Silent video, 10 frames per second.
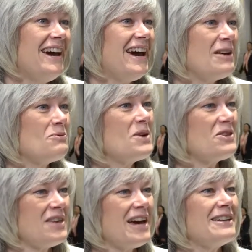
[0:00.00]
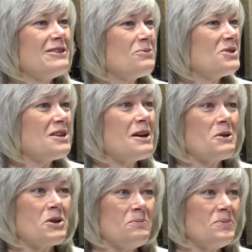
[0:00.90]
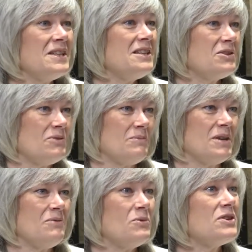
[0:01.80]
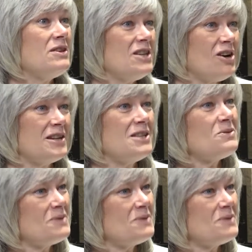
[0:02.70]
And with that, there was a complete agreement within the audience.